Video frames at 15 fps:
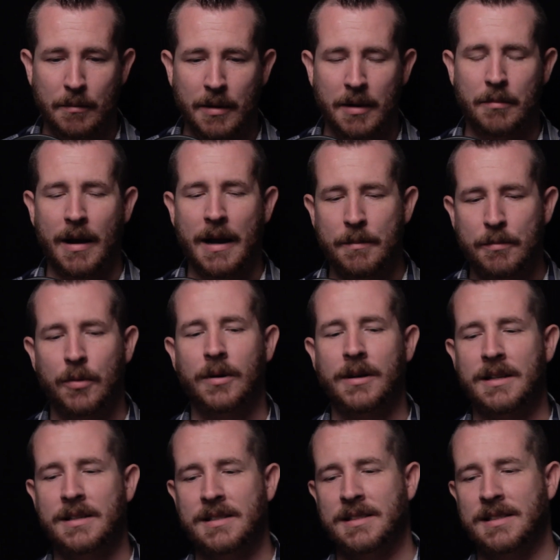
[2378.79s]
but my
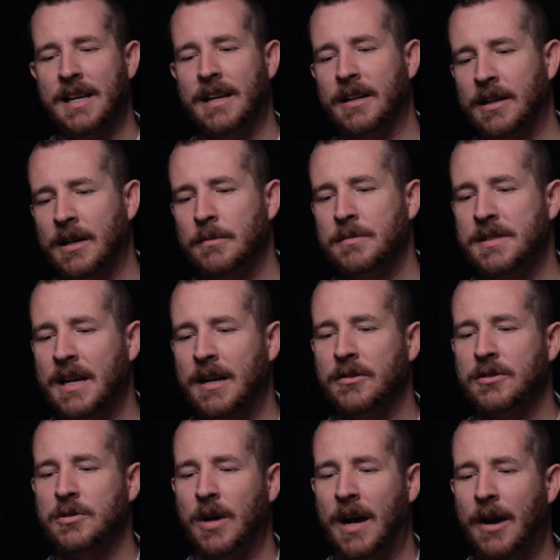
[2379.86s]
point is that it comes
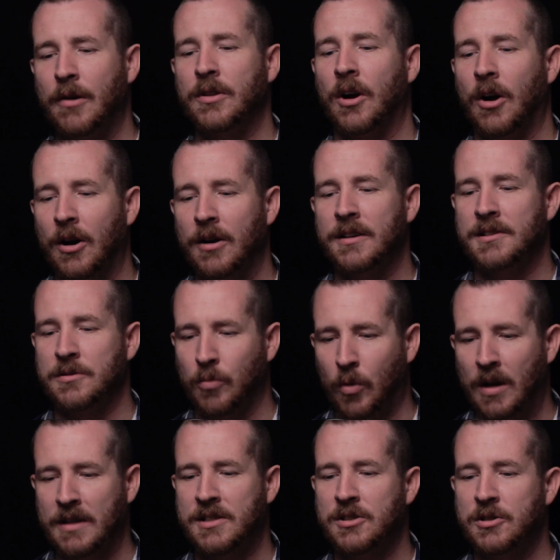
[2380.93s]
down to how the artist
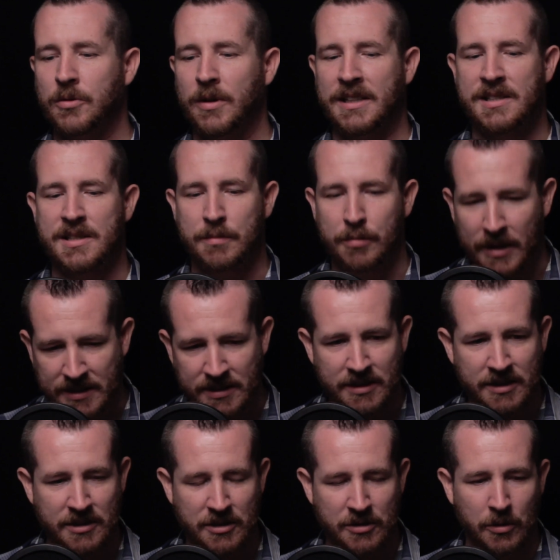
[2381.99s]
wants to express
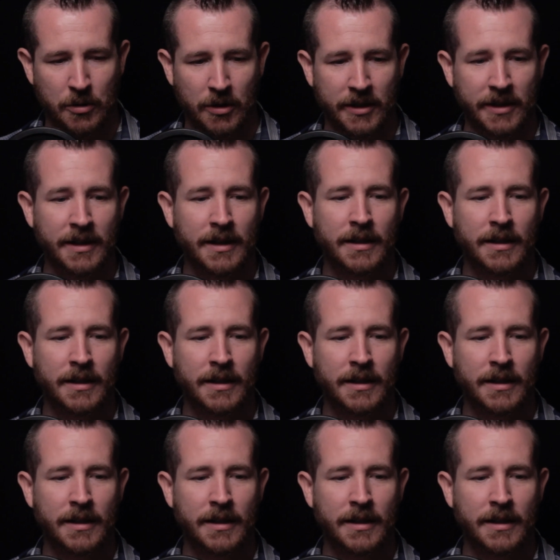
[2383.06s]
the story.